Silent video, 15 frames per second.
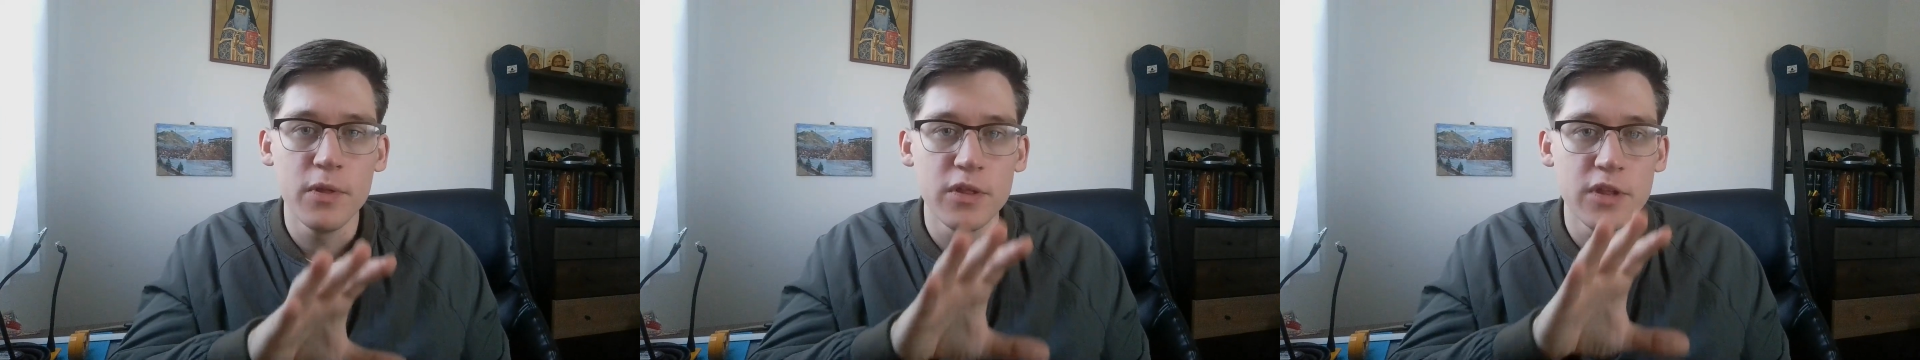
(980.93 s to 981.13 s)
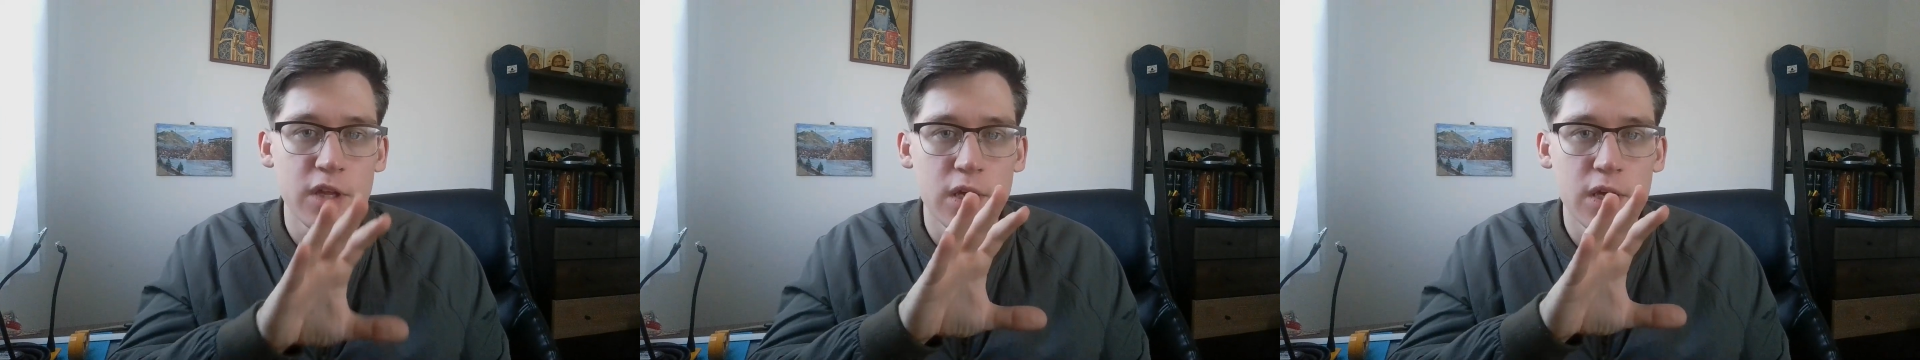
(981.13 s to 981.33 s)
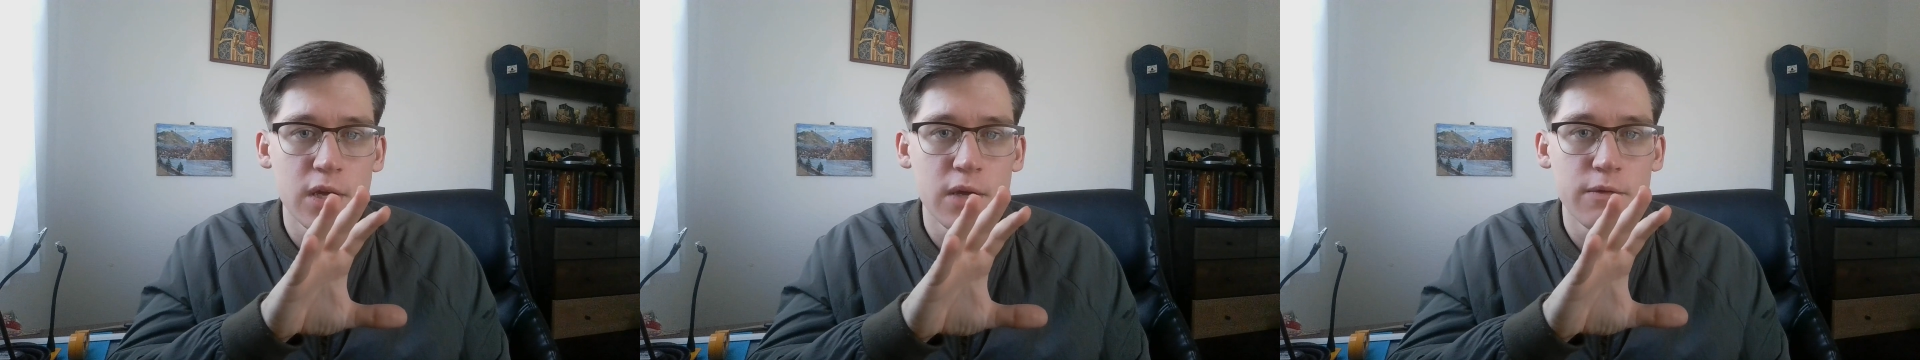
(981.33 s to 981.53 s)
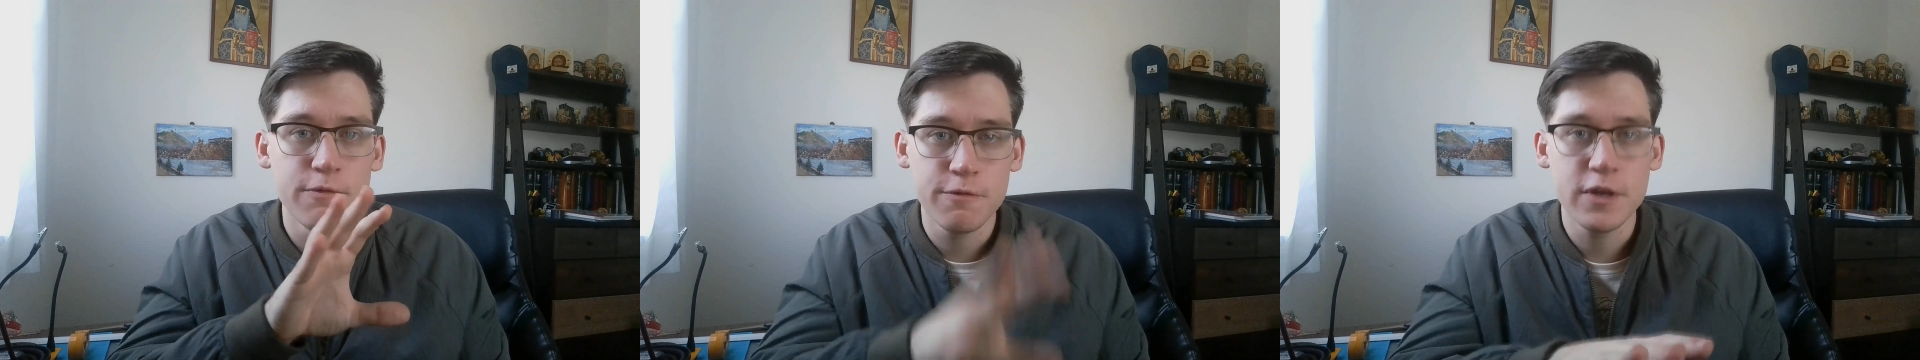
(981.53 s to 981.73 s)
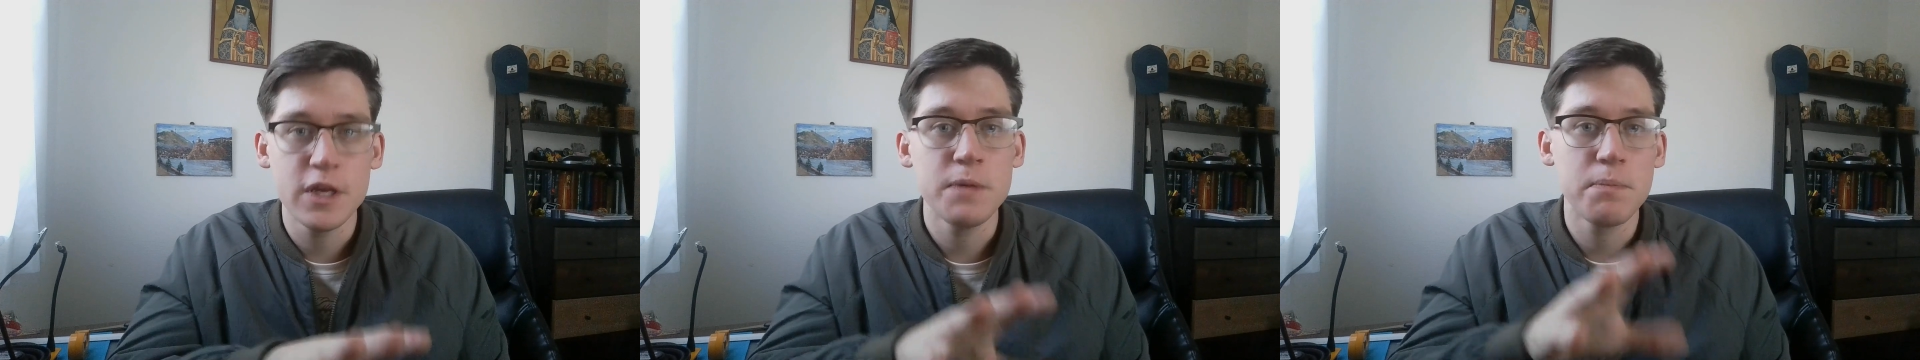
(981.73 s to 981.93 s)
the
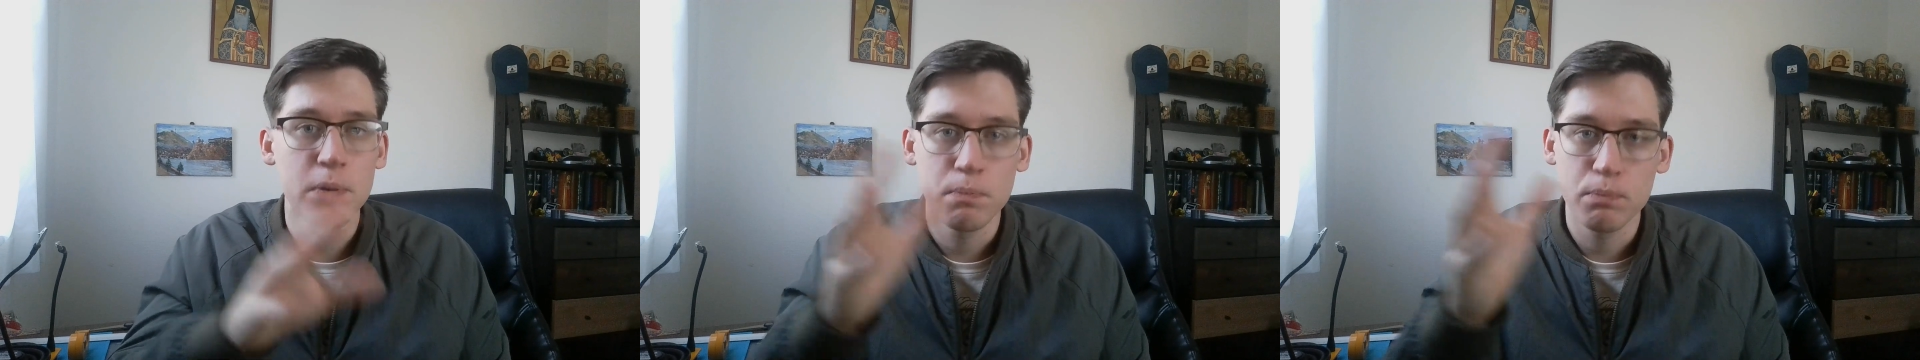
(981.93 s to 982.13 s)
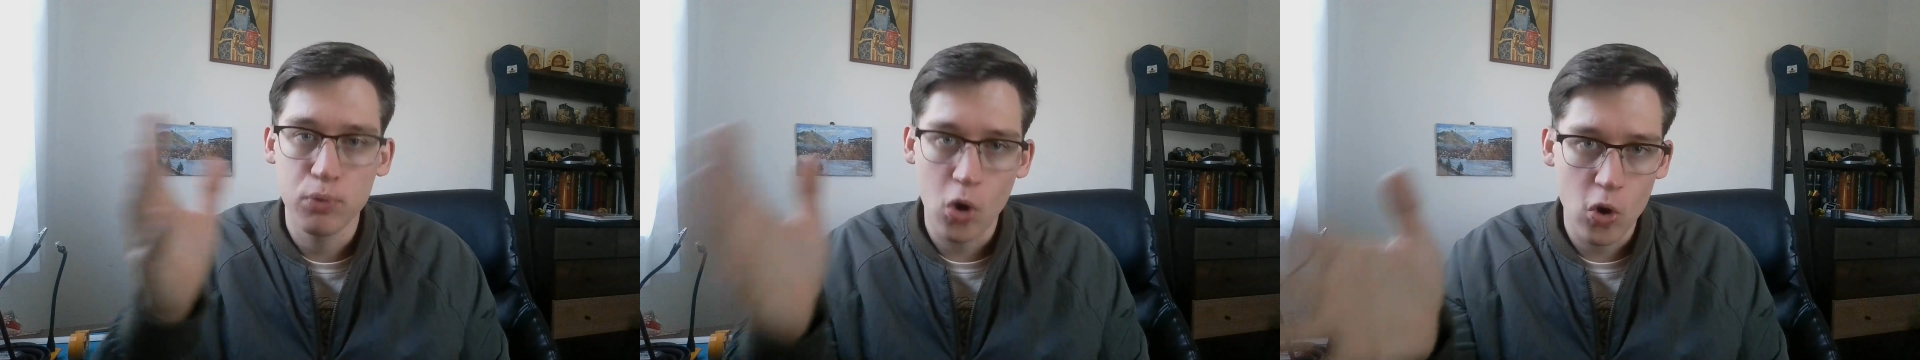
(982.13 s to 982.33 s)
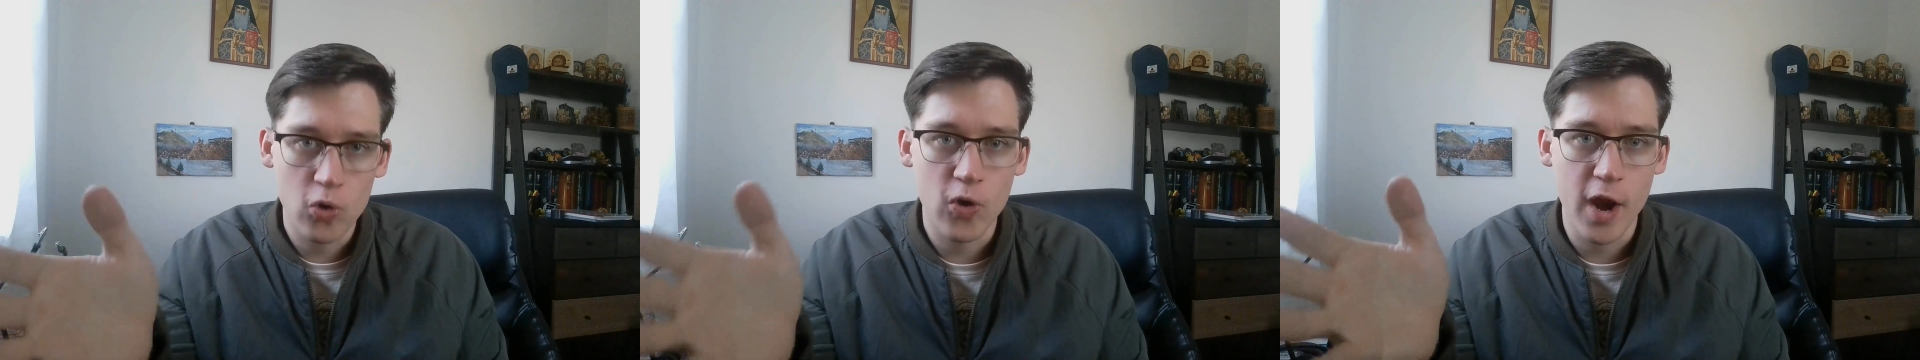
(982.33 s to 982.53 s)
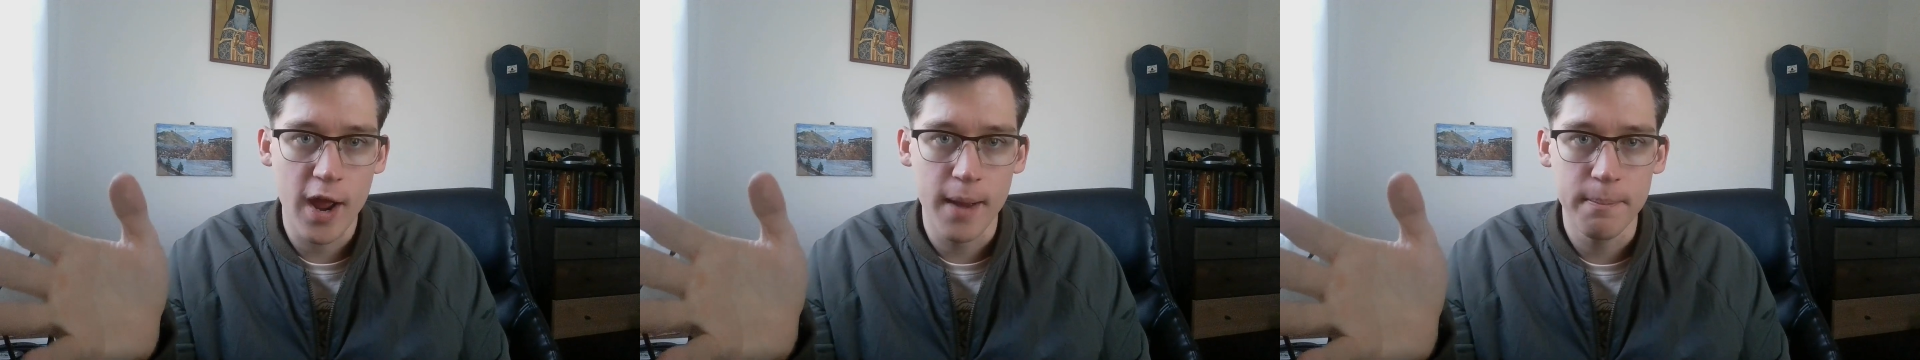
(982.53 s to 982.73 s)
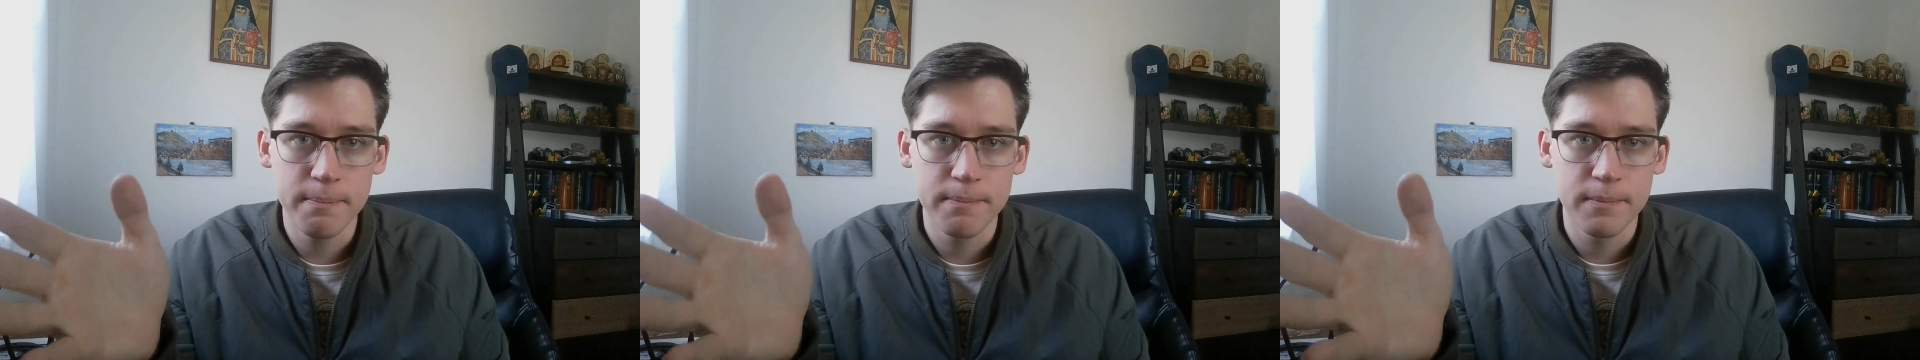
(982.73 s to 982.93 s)
VEP
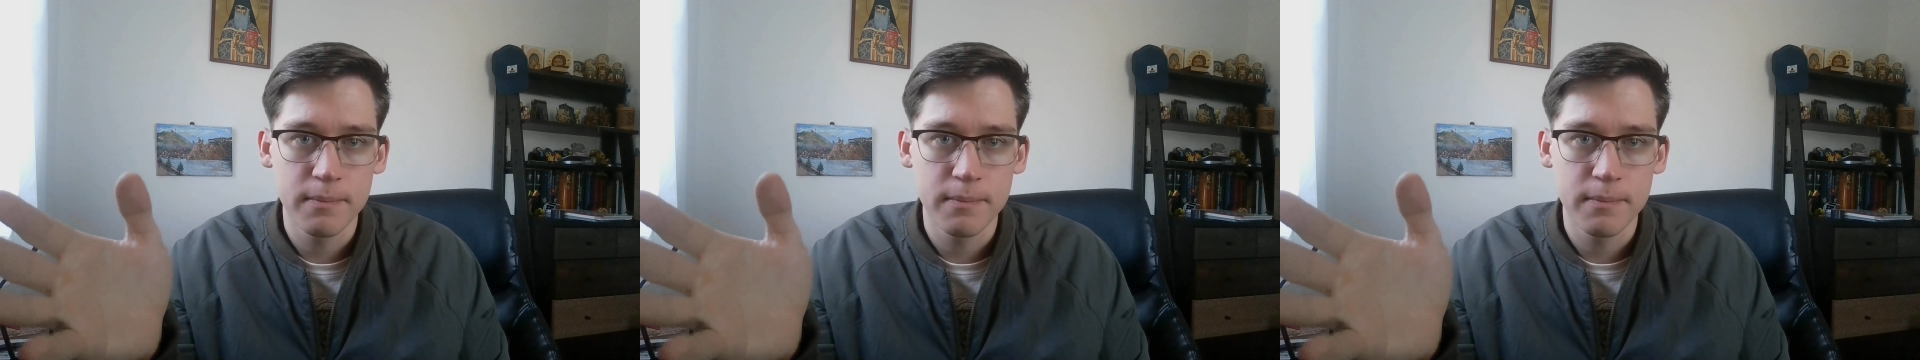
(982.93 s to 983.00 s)
program,